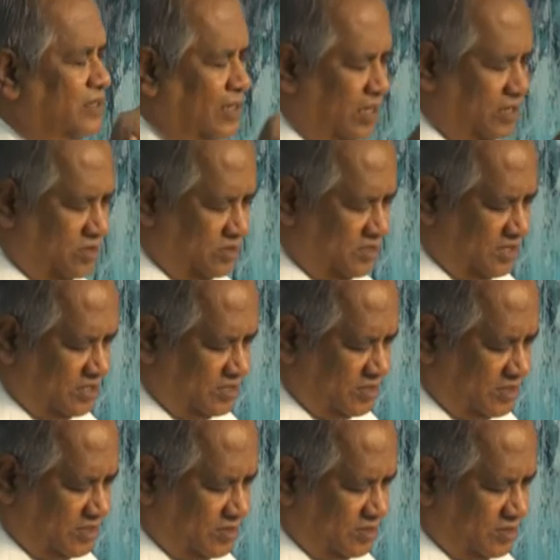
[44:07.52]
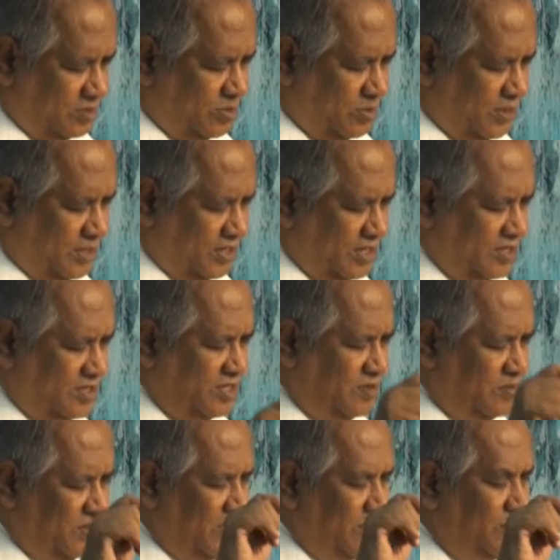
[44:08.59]
Thank you, Jesus. You protected
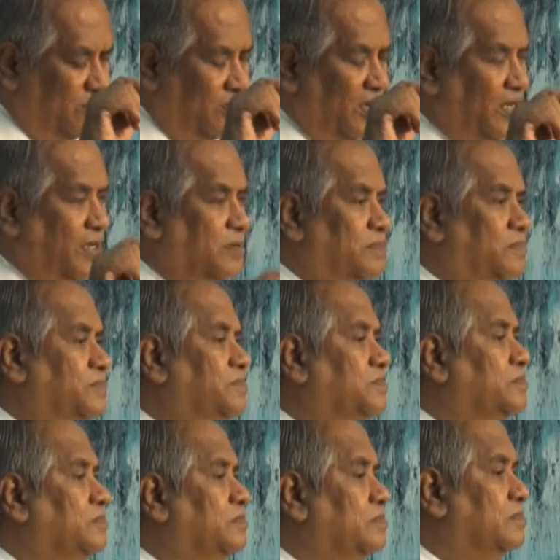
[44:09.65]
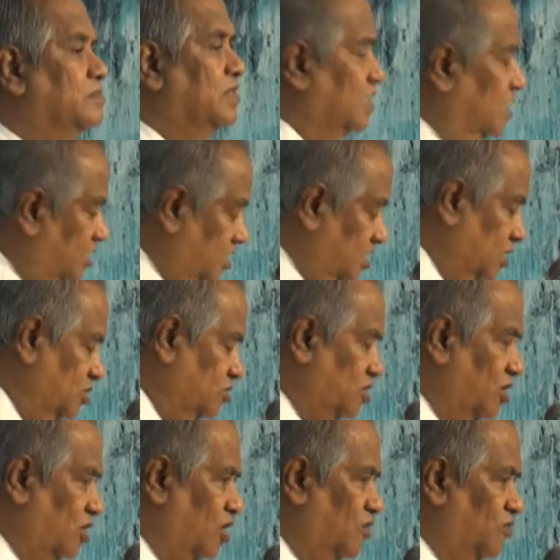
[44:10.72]
me. Pray. Getting into
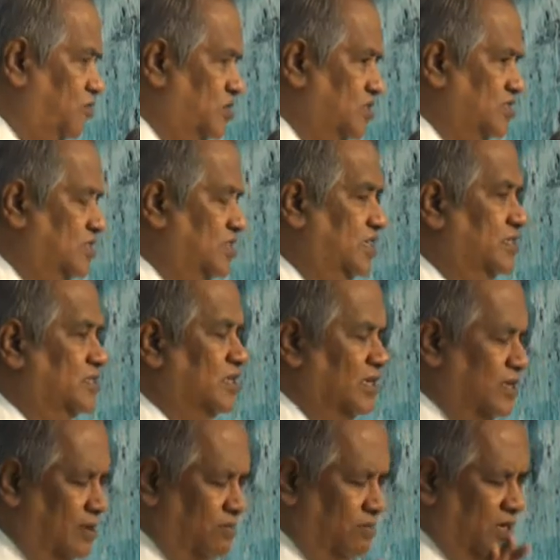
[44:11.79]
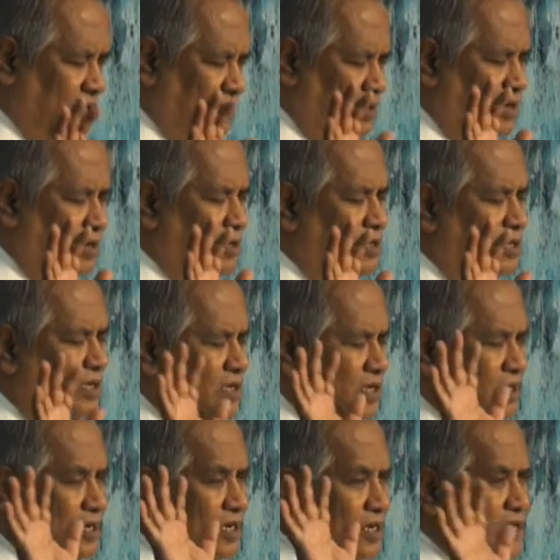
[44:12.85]
your office seat. Pray, Lord,
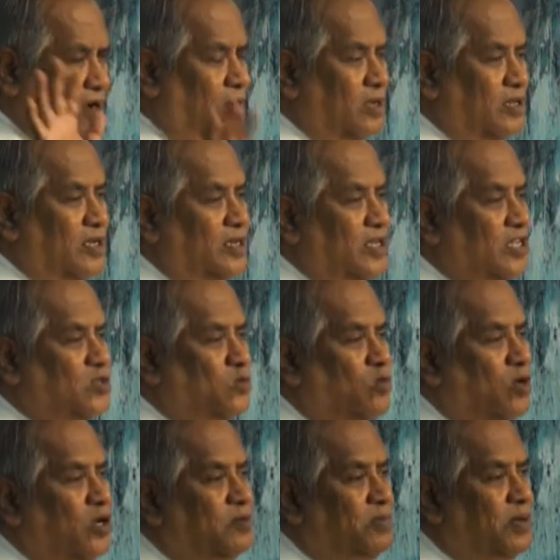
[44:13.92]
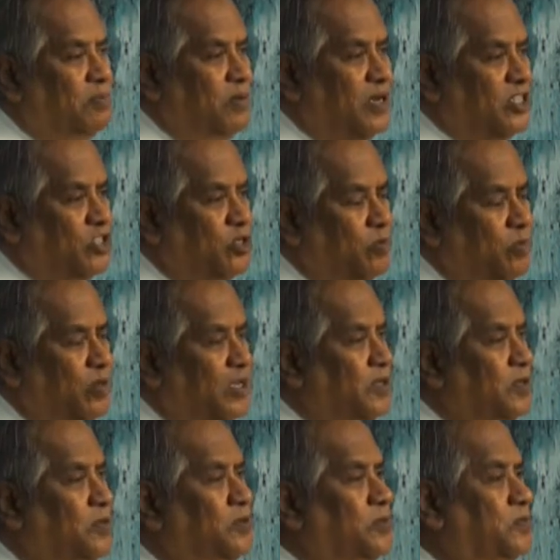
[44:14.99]
let all the day's work be blessed by
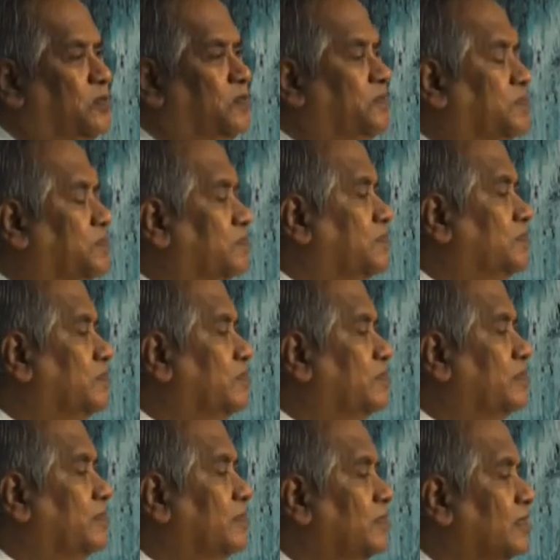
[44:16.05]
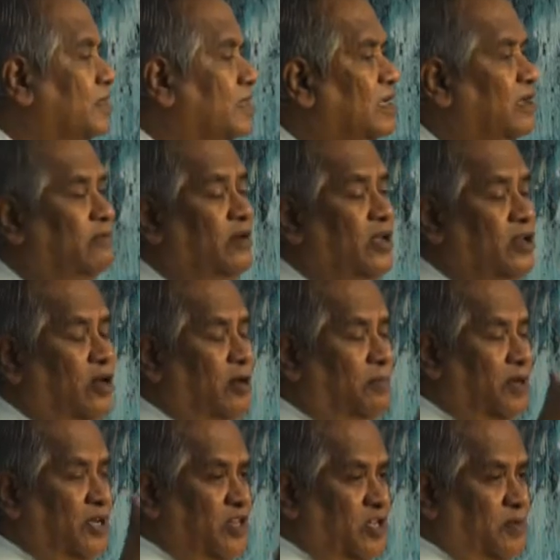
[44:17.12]
you. When you are
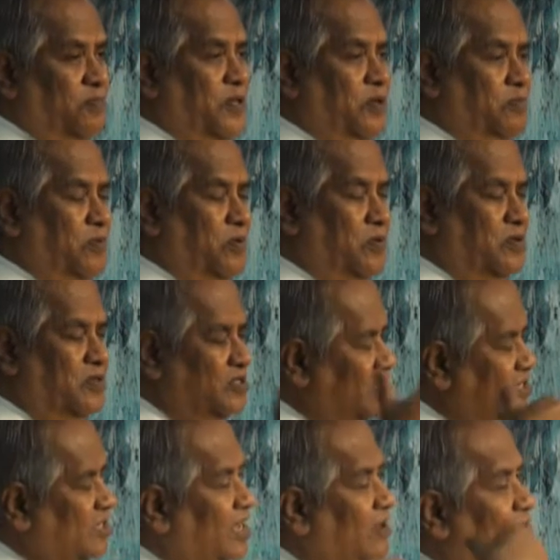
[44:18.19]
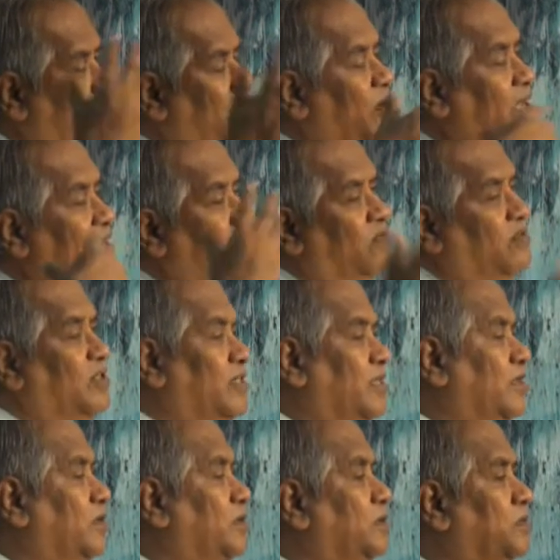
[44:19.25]
meeting people, just have a prayer
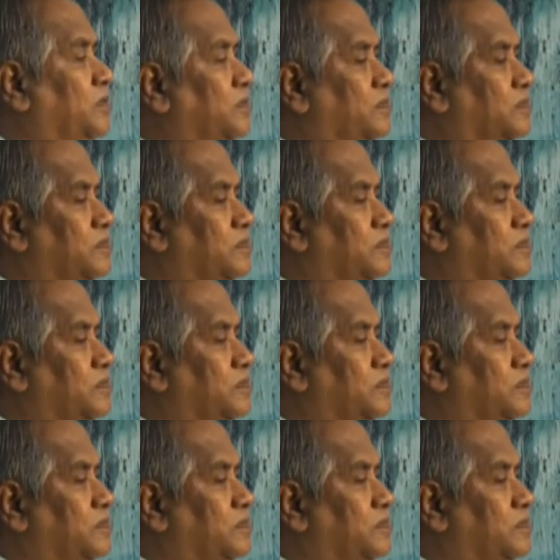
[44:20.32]
within you.